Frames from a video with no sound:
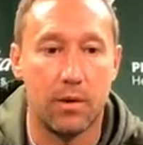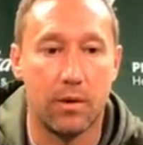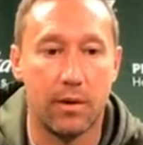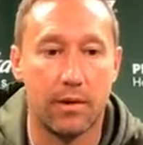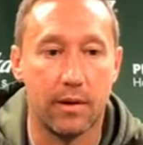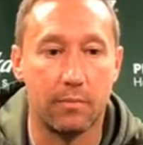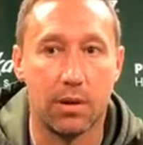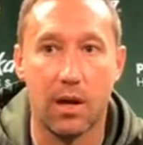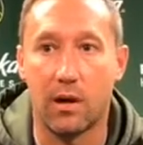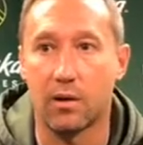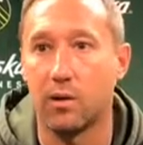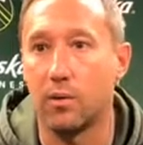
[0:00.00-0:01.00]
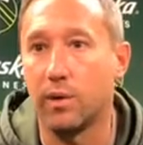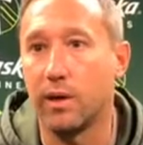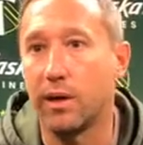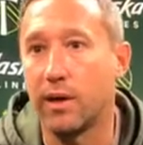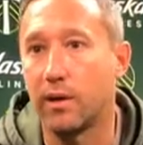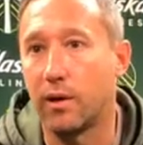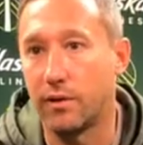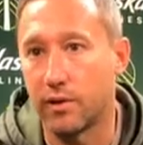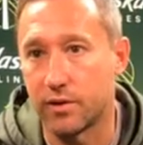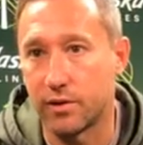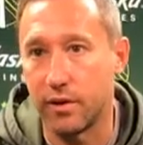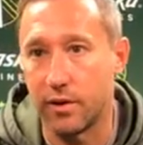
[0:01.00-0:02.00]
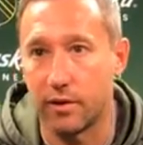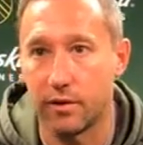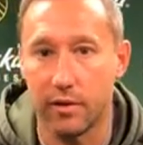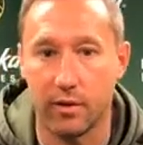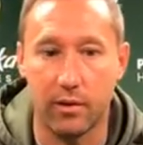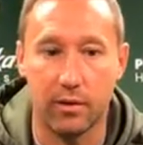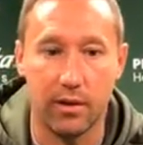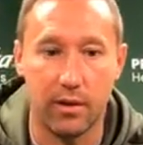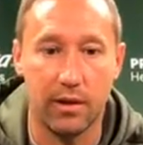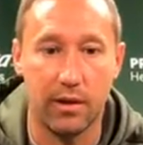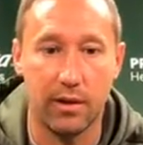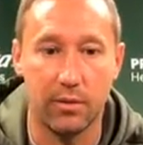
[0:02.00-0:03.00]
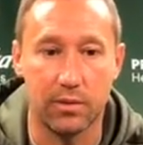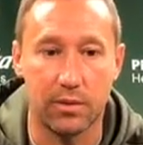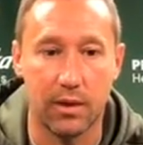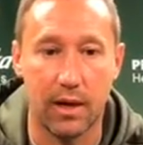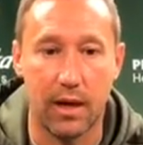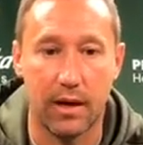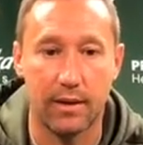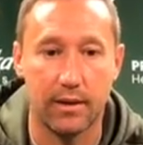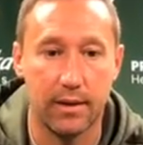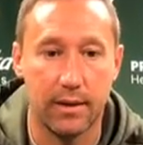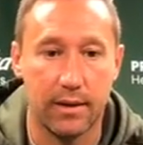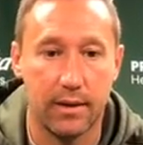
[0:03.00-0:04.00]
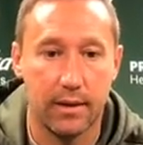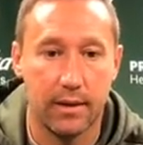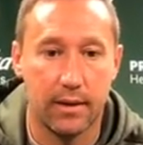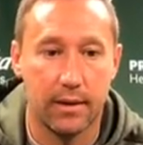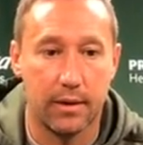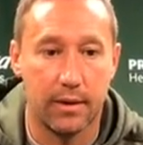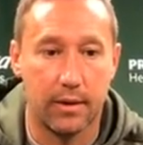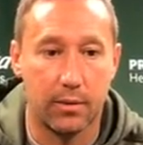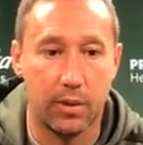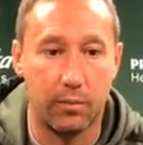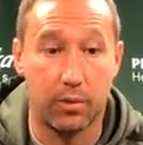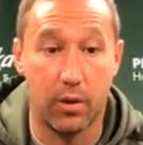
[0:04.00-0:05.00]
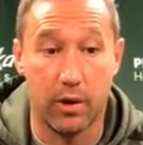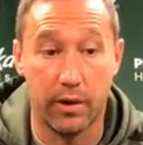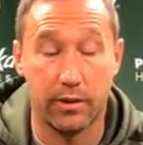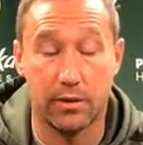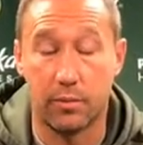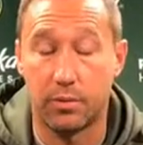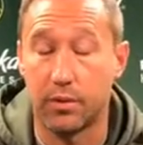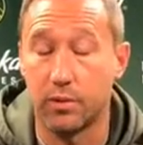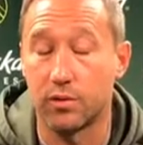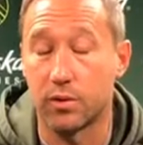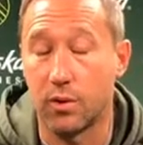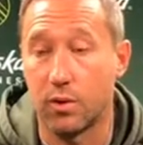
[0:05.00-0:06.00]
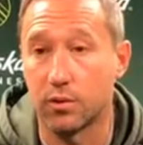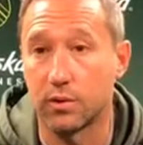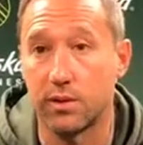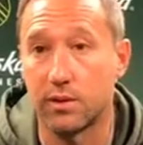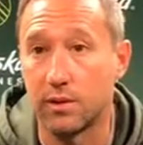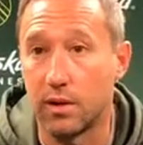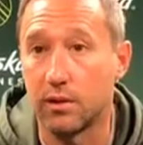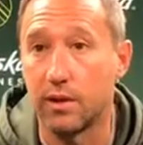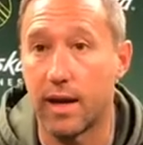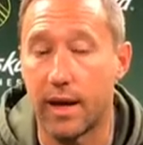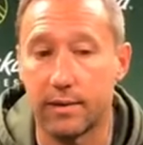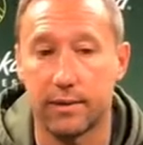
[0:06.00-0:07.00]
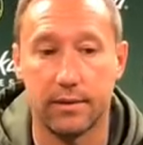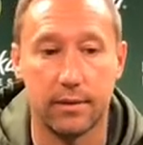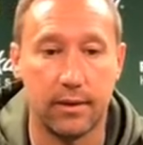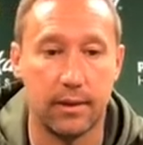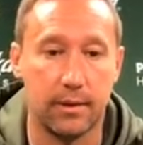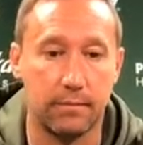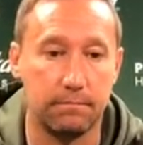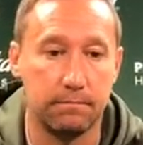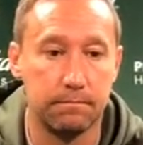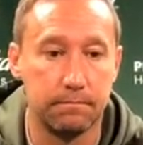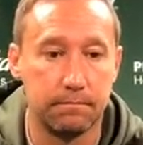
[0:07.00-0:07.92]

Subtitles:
I think Blanco we hit on this year. He was a guy that we brought in to produce goals, and he's done that. And